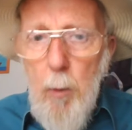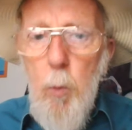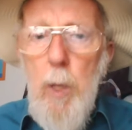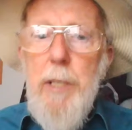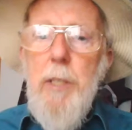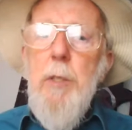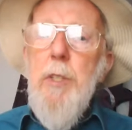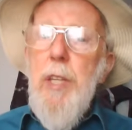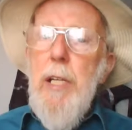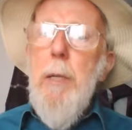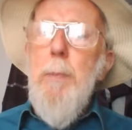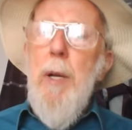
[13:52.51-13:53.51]
when you
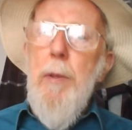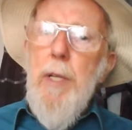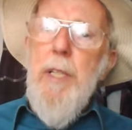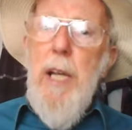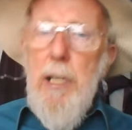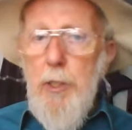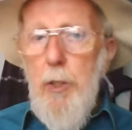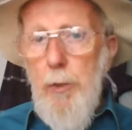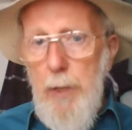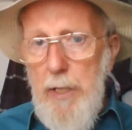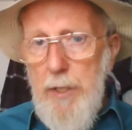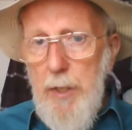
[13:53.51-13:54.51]
think about the
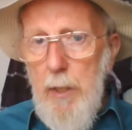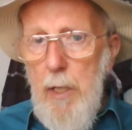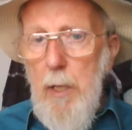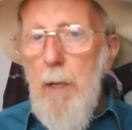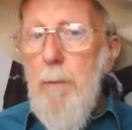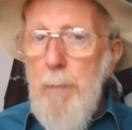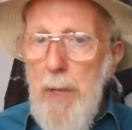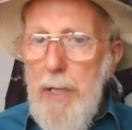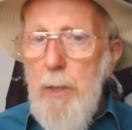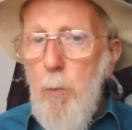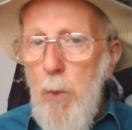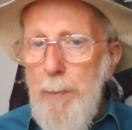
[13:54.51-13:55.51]
categories of men
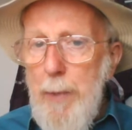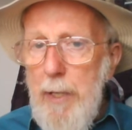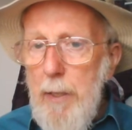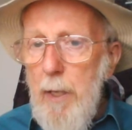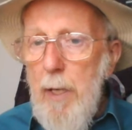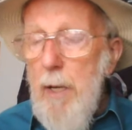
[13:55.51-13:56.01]
and women,